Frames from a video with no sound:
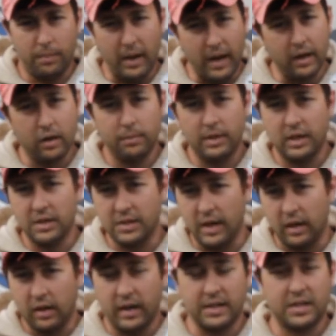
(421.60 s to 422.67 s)
air, because
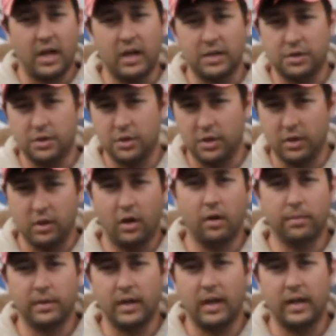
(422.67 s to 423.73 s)
air has oxygen and
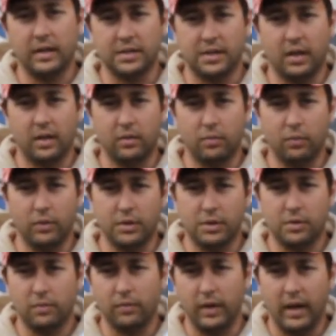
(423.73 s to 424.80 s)
carbon dioxide,
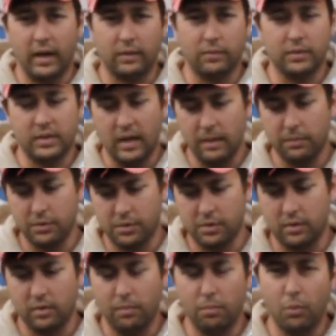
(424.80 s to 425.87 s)
which react with temperature
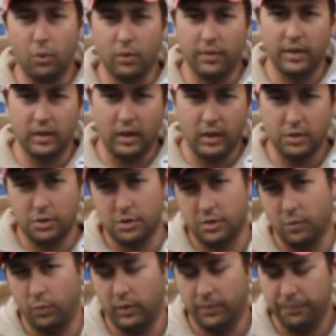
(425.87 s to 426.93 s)
more than
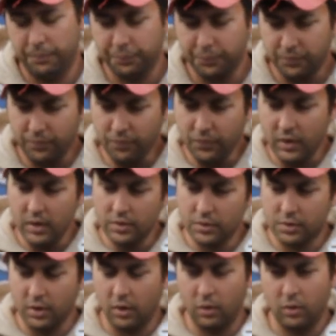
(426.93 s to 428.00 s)
nitrogen will.
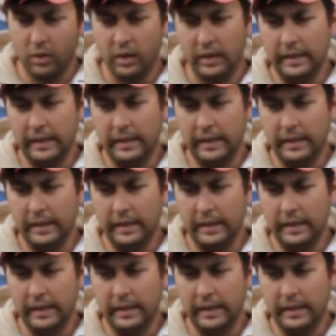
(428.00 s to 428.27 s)
So,